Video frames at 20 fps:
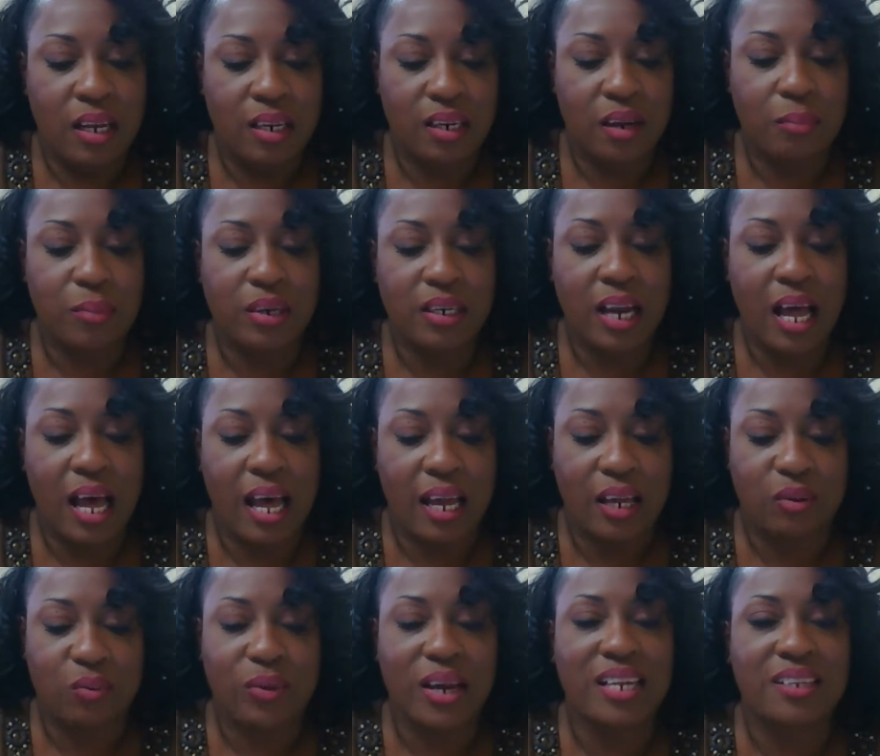Number
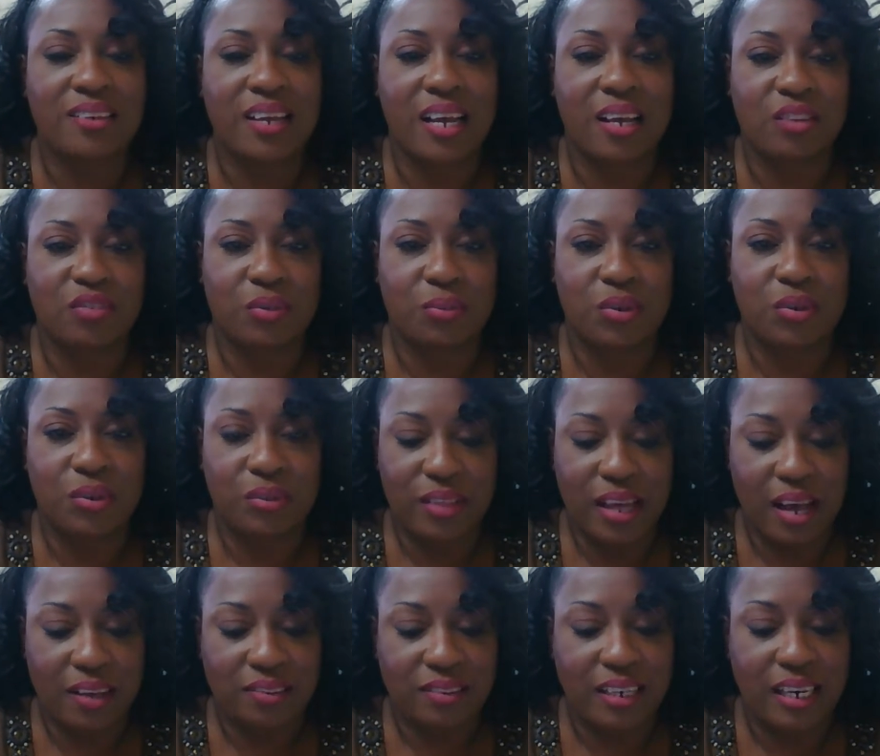9, Red Tails from
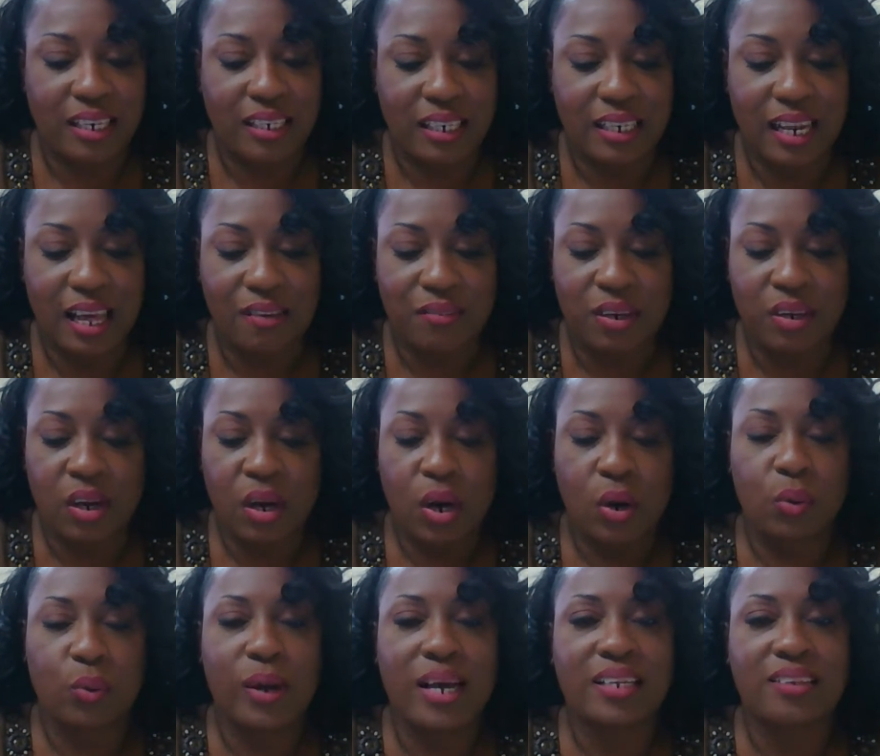2011.
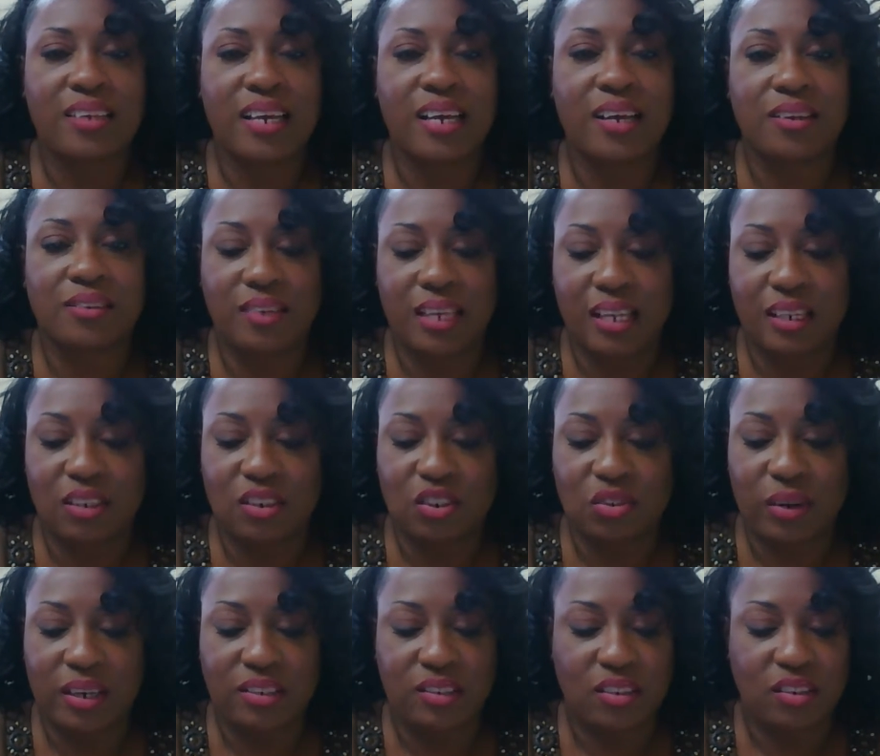Red Tails
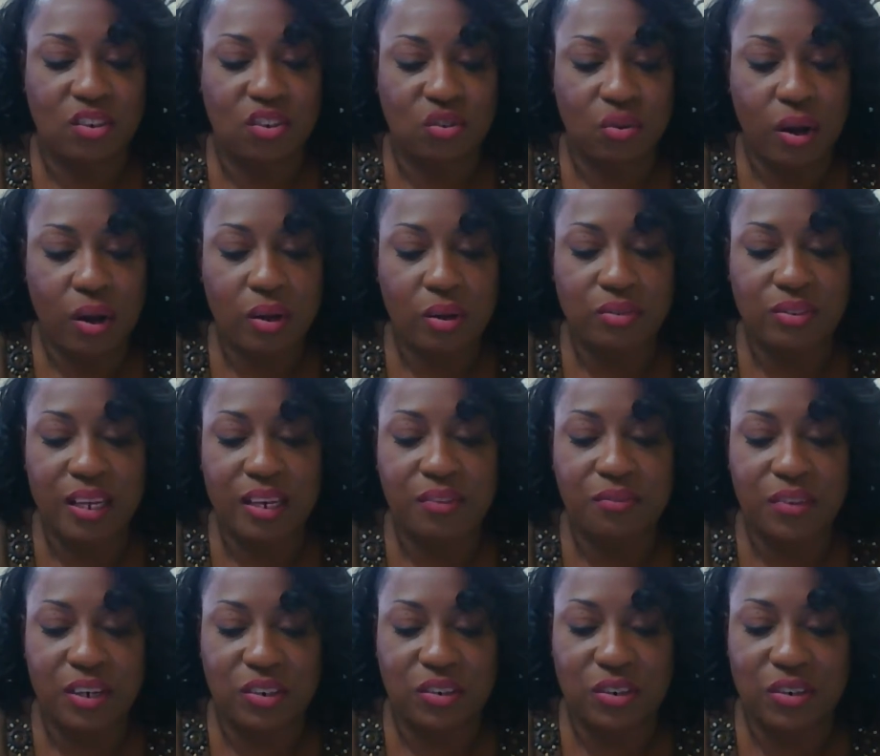illustrates the struggles and
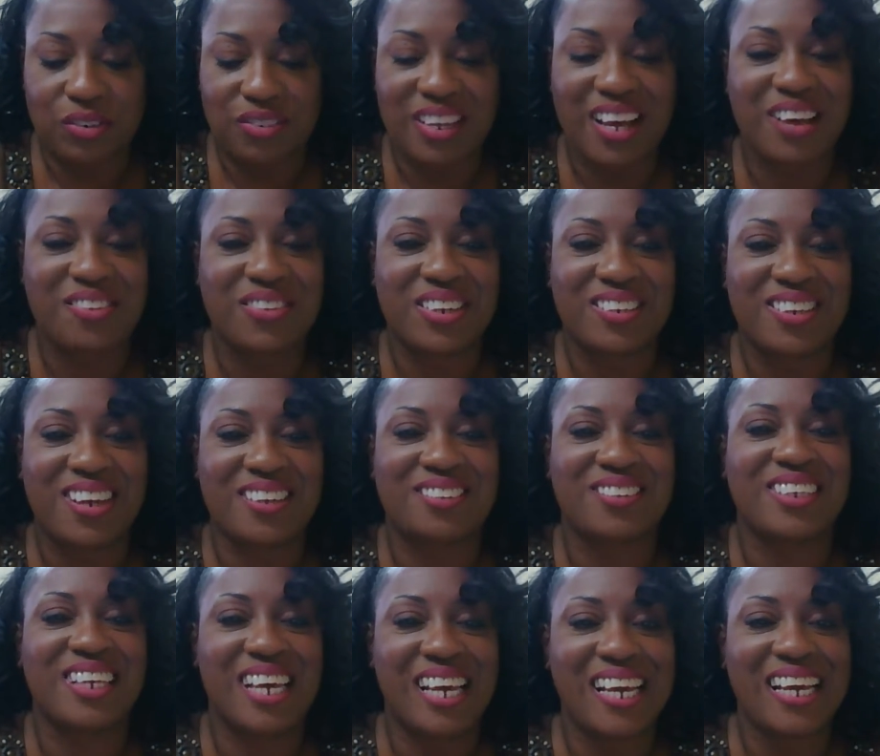adventures of the
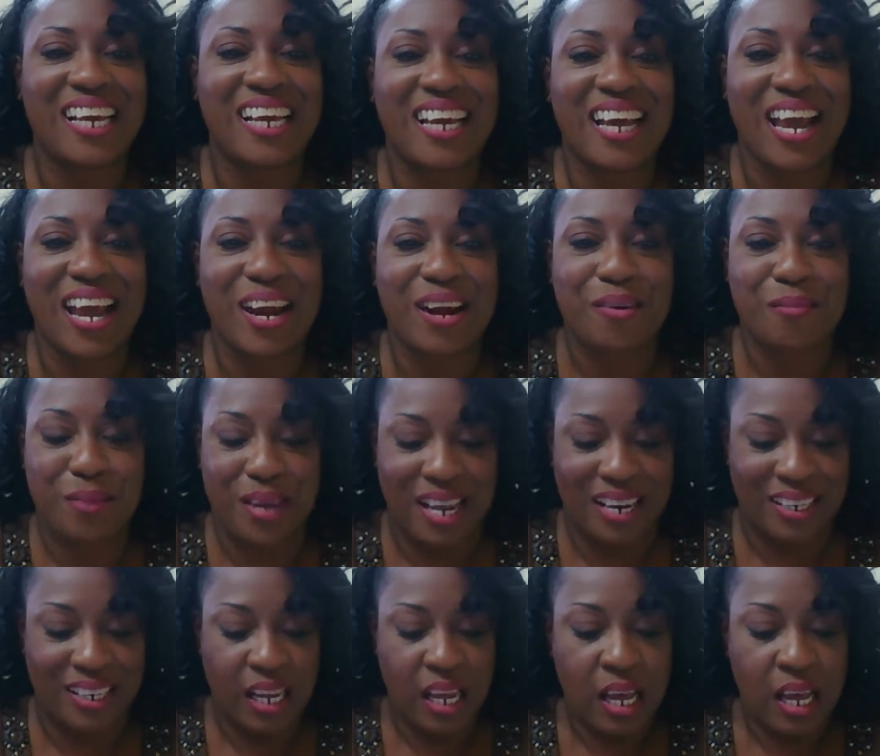Tuskegee Airmen.